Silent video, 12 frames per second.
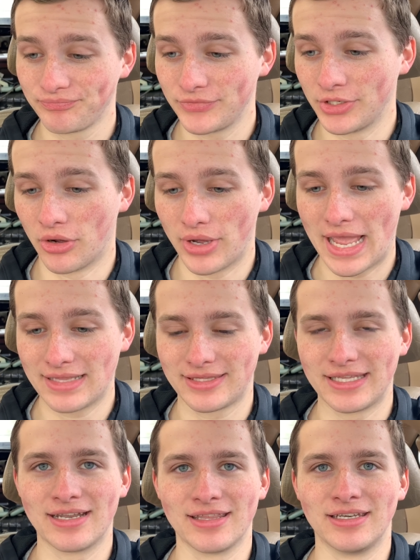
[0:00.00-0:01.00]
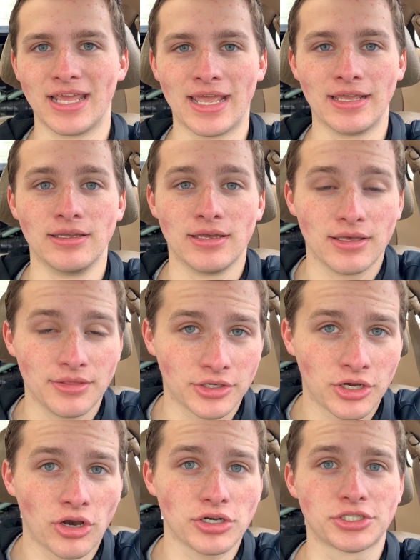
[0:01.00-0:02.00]
you know, at the end of the day, the
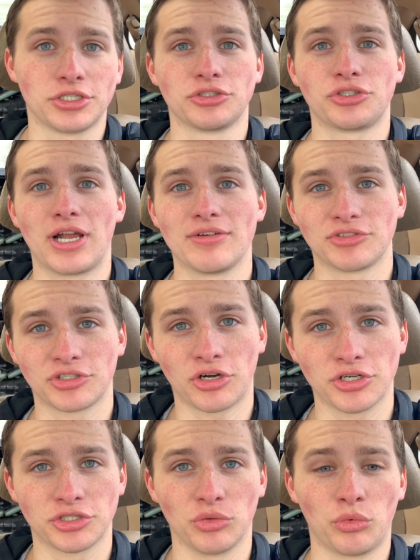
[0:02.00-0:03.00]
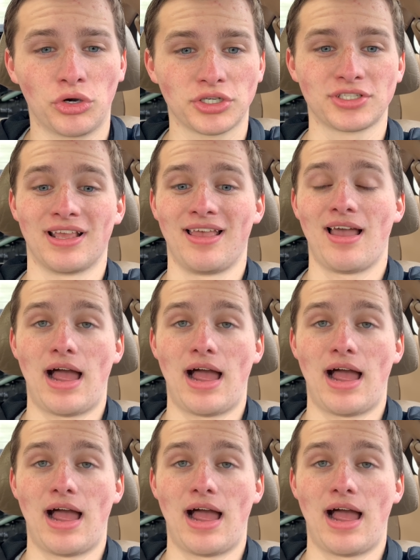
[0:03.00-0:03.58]
car still drives, the car still works.